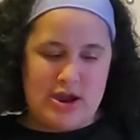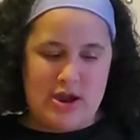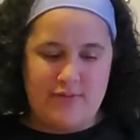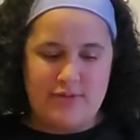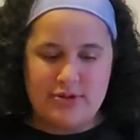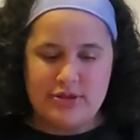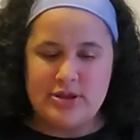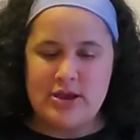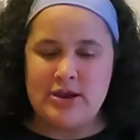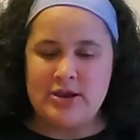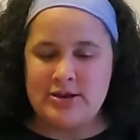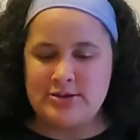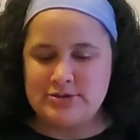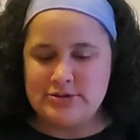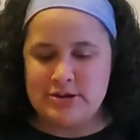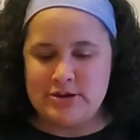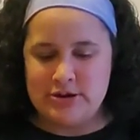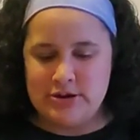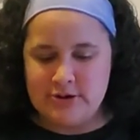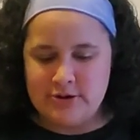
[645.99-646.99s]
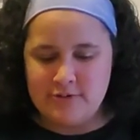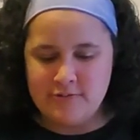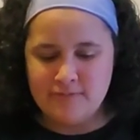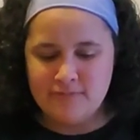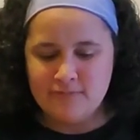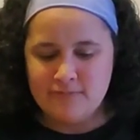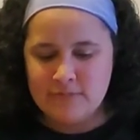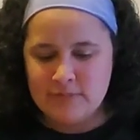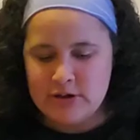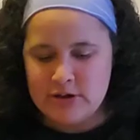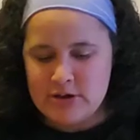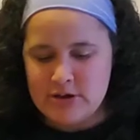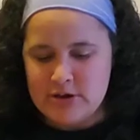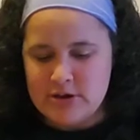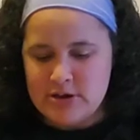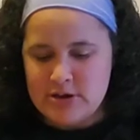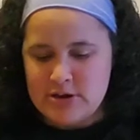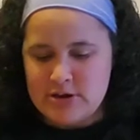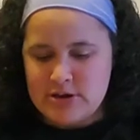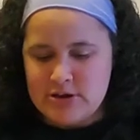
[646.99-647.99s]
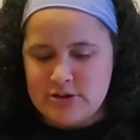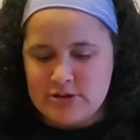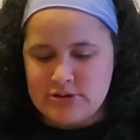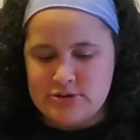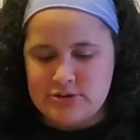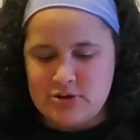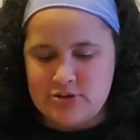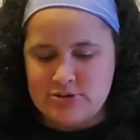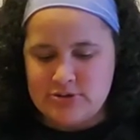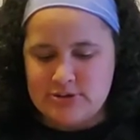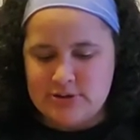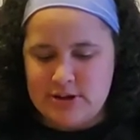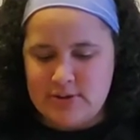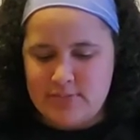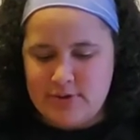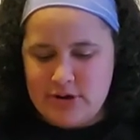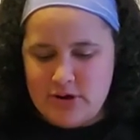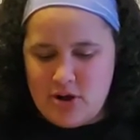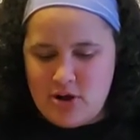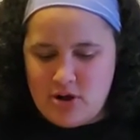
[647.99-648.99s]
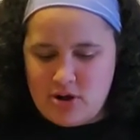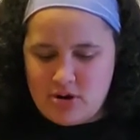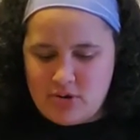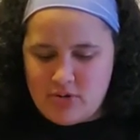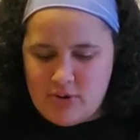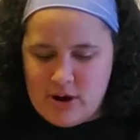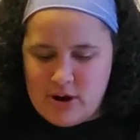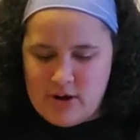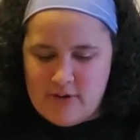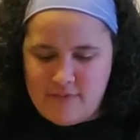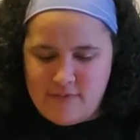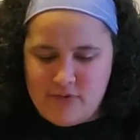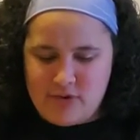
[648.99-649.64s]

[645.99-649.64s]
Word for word: everything that's in here. So, celebrity autograph.